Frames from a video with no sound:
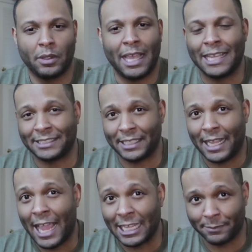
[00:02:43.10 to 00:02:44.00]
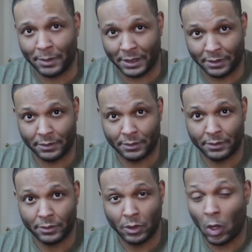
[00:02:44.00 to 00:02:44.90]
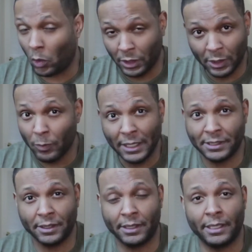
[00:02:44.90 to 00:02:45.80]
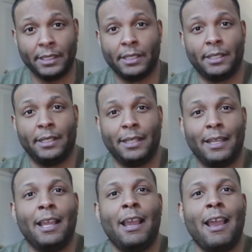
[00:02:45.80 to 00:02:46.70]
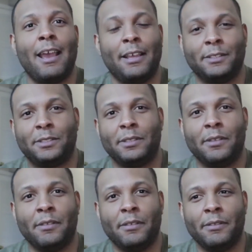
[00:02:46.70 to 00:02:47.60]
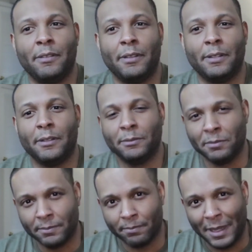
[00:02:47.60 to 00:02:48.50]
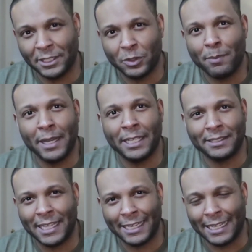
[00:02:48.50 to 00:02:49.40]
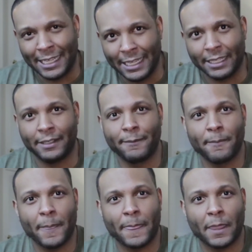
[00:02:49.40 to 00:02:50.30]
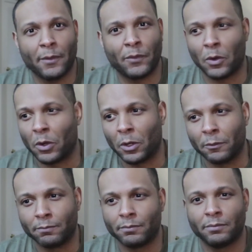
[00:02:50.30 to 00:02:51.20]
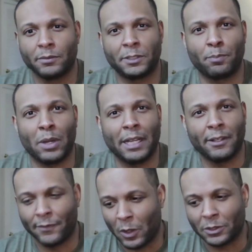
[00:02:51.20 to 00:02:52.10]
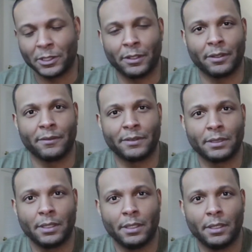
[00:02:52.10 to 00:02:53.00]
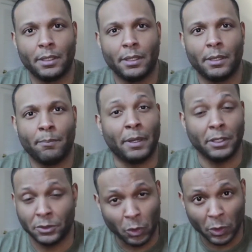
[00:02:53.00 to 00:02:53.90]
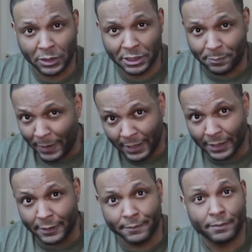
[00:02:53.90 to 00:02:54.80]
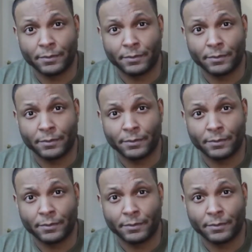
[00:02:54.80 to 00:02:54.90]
as it has been. Only recently has mainstream media taken a hit for spreading false narratives. But historically speaking,